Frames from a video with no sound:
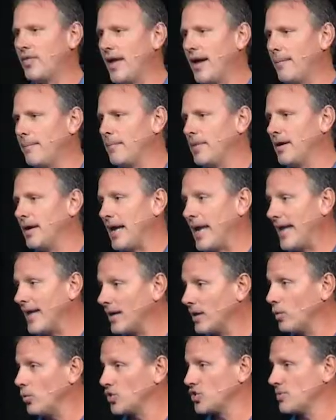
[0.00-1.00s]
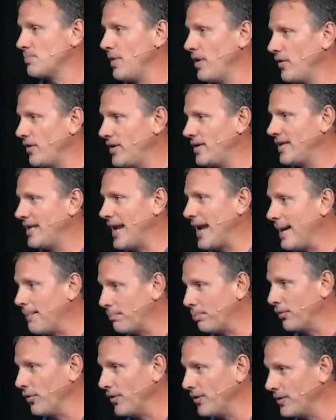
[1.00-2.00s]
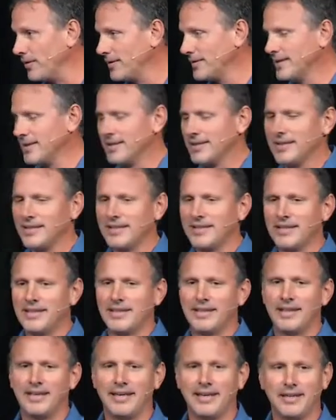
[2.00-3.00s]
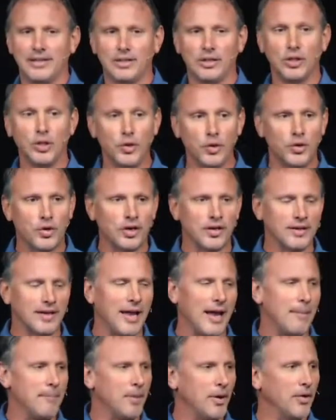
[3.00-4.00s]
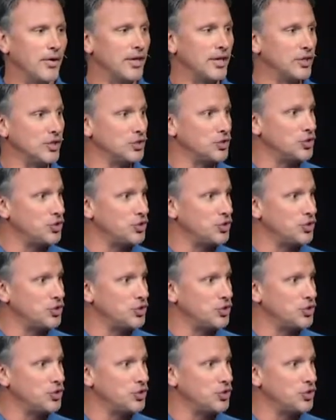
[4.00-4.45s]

them, uh, Anna was married in April. Uh, Luke got married in